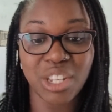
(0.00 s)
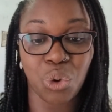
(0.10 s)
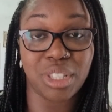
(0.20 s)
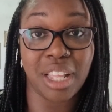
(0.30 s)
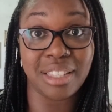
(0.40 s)

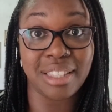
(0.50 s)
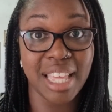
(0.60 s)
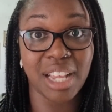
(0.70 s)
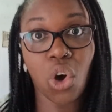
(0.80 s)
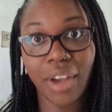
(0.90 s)
so they
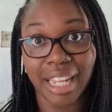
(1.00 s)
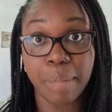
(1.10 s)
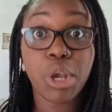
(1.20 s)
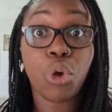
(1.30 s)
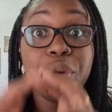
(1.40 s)
think, okay, let
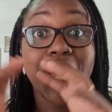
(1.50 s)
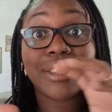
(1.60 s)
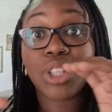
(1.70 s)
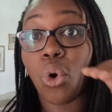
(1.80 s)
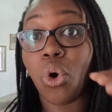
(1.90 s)
me
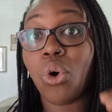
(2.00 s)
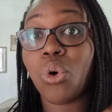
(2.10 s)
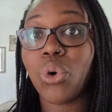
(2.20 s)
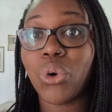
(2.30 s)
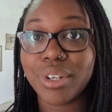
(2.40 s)
create the
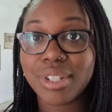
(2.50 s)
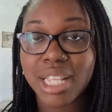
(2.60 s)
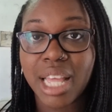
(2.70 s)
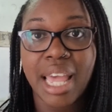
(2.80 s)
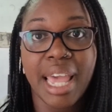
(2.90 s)
whole course,
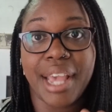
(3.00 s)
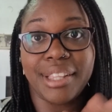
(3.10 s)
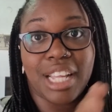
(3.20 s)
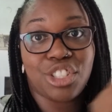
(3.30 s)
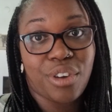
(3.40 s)

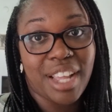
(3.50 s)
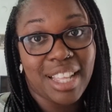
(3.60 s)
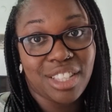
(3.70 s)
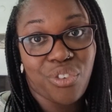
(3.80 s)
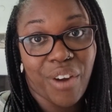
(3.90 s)
and
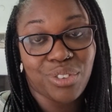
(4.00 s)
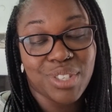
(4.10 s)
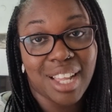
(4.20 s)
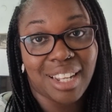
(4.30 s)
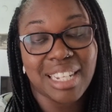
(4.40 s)
then try to
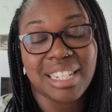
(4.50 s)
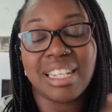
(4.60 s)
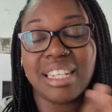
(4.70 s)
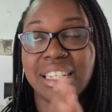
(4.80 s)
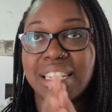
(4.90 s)
sell it.
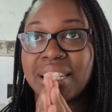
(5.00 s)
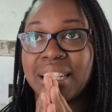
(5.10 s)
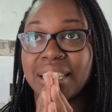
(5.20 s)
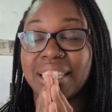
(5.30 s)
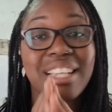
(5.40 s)

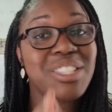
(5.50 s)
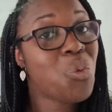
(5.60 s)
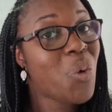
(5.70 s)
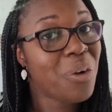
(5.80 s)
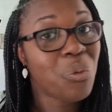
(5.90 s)
That's the
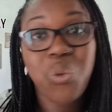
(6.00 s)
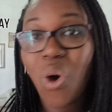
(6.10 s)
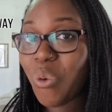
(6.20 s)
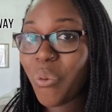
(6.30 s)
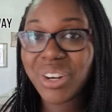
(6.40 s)

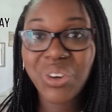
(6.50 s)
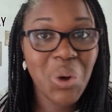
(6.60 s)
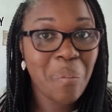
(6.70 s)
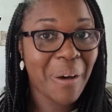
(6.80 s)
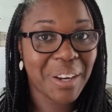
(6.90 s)
wrong way to
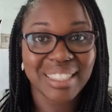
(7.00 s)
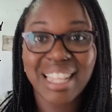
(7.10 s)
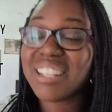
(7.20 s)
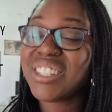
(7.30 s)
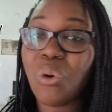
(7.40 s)
go about it.
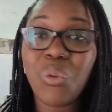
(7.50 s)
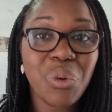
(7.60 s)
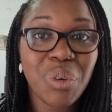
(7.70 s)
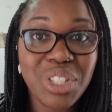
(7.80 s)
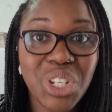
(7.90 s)
That's not what you want to